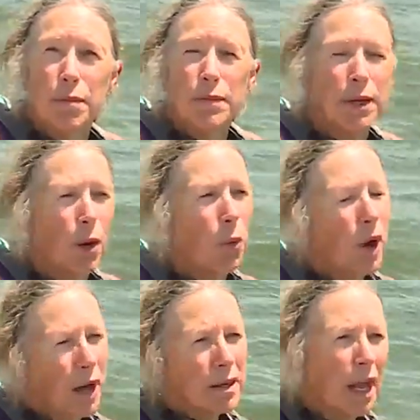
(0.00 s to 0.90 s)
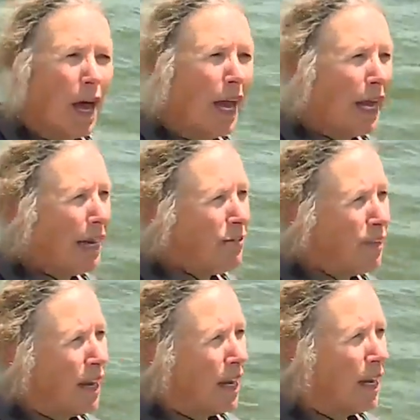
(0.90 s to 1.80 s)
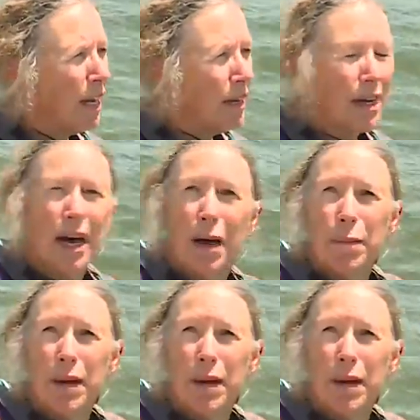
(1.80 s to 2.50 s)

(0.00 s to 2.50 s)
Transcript: you know, wildlife and um,